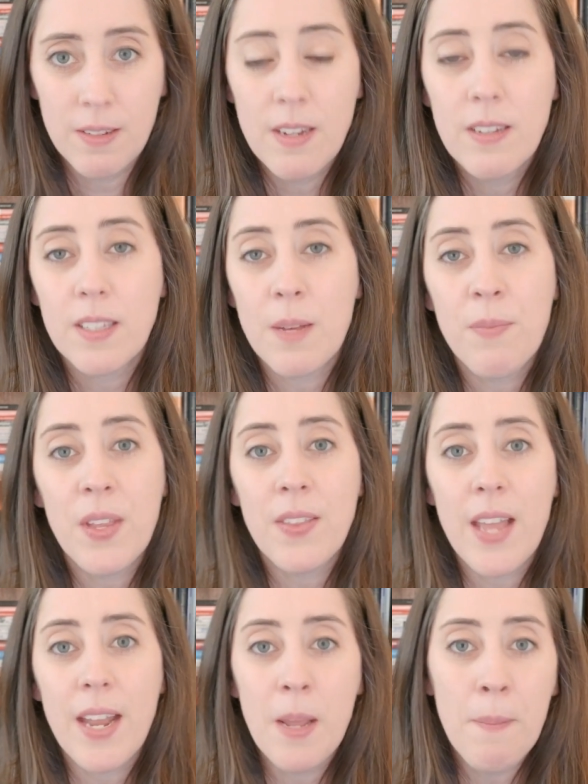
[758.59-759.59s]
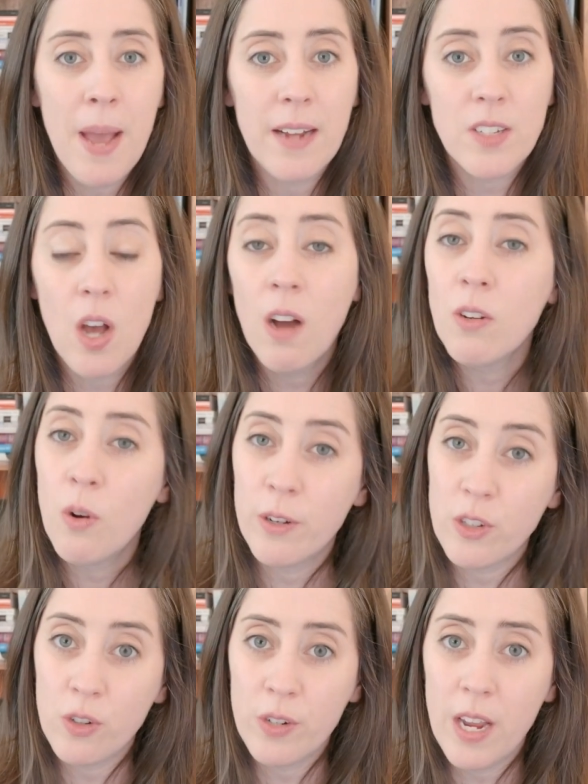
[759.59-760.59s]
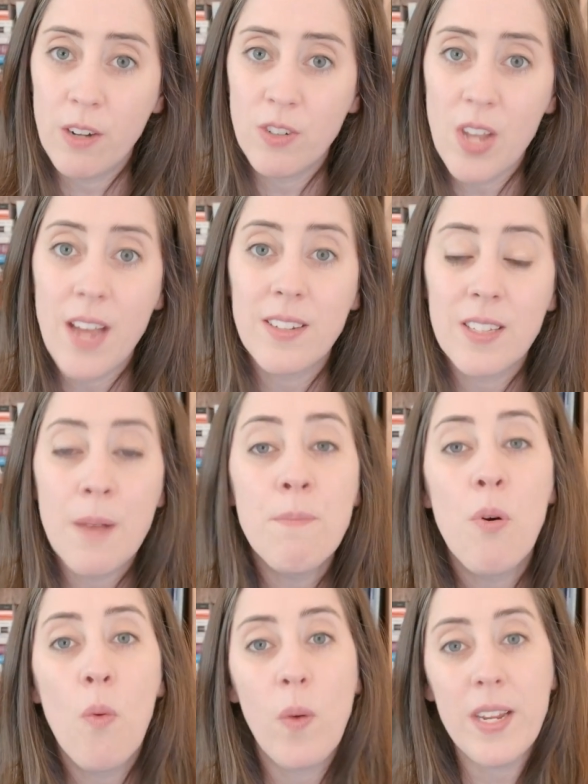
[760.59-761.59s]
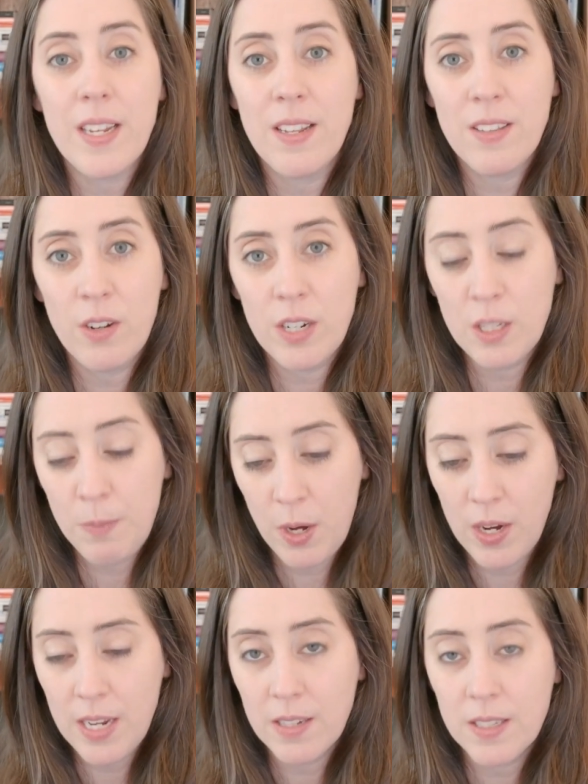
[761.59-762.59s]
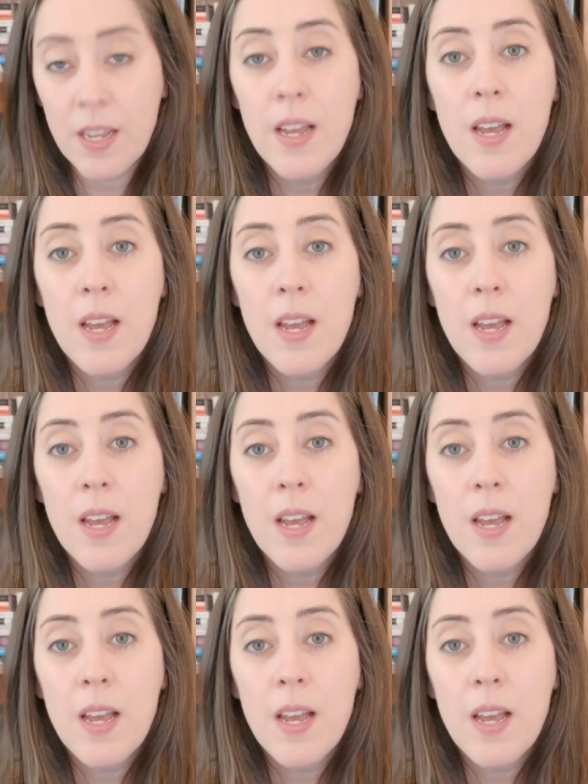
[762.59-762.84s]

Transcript: something that impacts all course creators at some point in their experience.